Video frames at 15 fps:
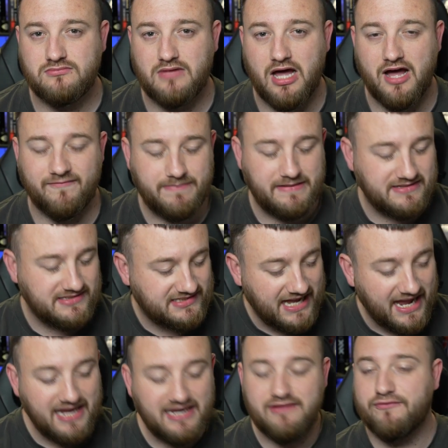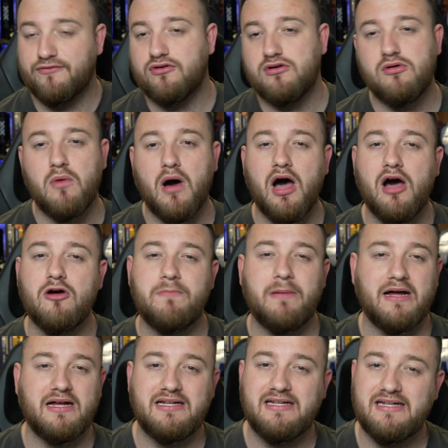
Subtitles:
I've been saying it for a while, but